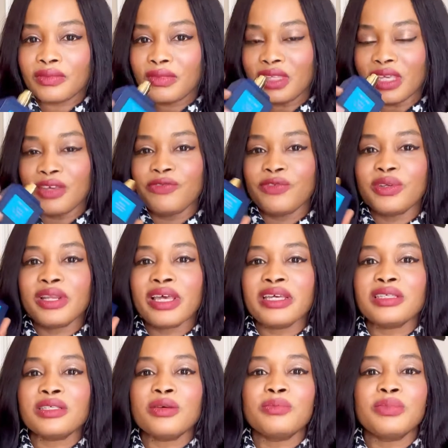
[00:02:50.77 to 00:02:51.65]
if you like
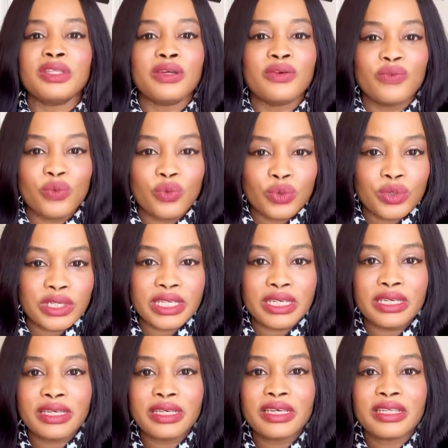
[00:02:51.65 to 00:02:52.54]
something
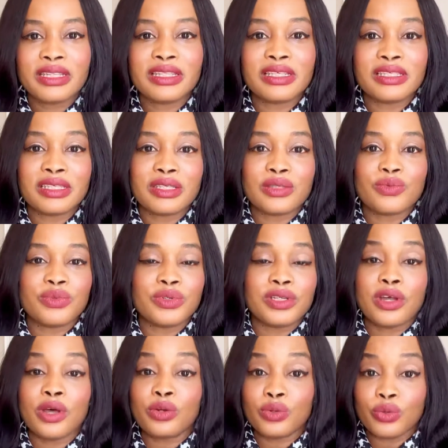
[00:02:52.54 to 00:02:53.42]
woody, this is wood,
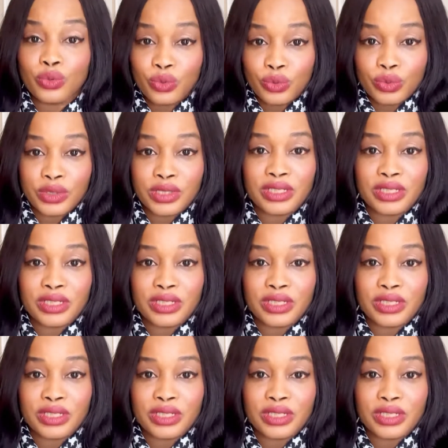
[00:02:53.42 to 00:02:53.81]
not oud.